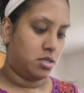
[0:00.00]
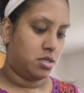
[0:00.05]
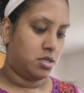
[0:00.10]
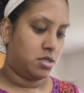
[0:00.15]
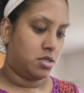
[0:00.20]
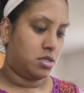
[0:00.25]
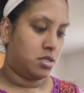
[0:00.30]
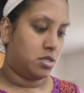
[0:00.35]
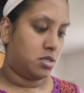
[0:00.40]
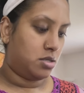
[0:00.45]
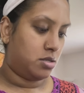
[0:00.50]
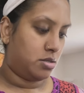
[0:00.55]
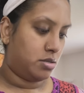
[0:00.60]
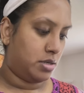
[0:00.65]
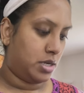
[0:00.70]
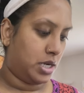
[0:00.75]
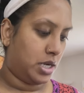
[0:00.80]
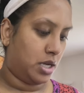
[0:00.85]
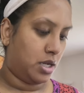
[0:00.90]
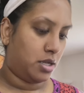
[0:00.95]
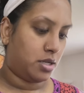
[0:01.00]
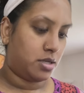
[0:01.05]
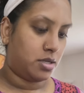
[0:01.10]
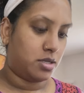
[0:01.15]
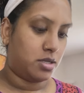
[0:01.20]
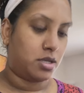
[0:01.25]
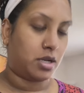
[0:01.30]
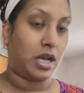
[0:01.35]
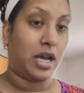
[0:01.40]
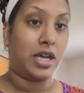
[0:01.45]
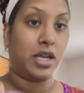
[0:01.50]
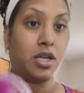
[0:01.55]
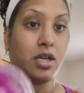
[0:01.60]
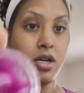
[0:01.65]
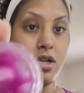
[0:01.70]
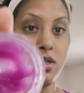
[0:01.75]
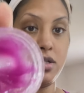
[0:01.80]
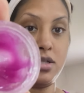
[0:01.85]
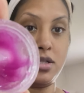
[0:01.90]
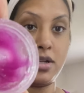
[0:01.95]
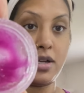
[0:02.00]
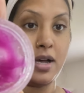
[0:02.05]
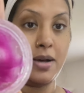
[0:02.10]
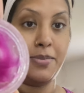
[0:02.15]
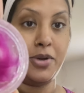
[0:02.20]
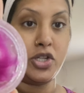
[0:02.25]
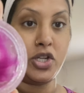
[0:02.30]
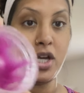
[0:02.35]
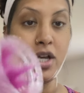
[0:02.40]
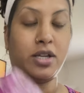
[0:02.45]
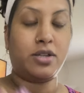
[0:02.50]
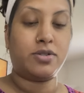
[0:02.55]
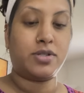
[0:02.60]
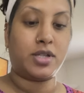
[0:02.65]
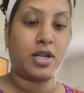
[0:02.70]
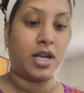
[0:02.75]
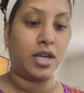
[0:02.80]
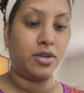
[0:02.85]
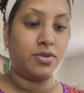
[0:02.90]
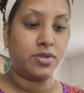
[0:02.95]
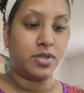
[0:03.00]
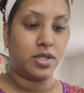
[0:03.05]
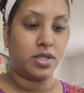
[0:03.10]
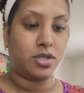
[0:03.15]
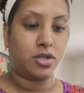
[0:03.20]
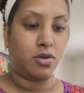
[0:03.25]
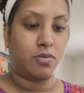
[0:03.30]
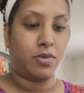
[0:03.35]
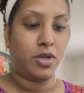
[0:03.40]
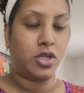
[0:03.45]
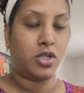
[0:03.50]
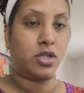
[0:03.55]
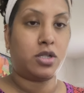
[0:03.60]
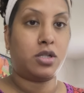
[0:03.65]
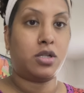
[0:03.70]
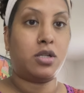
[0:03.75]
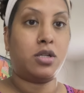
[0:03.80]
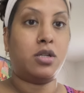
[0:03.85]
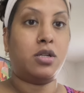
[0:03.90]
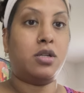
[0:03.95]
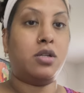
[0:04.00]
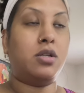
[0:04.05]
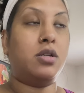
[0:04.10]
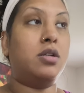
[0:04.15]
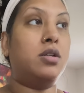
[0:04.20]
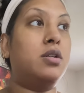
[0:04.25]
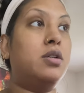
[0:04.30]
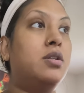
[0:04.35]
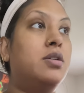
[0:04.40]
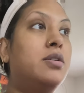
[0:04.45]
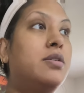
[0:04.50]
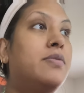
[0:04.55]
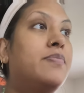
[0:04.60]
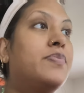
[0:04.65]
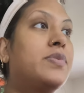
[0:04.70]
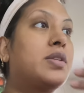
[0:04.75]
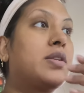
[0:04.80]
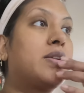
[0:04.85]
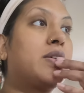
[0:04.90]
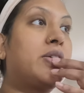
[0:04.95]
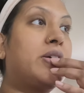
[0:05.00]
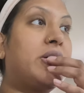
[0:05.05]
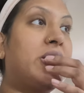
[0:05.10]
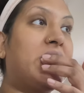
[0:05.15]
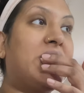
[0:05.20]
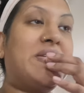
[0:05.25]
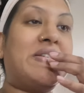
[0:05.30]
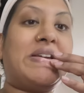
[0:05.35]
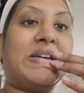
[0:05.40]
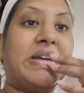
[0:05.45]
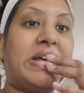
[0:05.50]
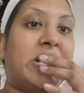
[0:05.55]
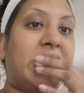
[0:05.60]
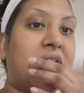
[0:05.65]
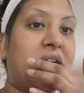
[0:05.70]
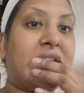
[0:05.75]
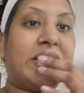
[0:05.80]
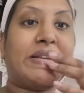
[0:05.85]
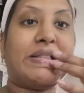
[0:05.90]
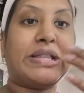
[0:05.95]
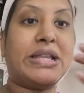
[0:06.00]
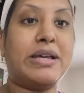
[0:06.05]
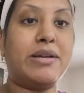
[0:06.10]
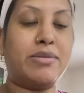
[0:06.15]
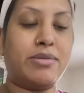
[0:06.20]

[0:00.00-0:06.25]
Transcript: All right, look how much I use. I use this so much. Right on here on your lip.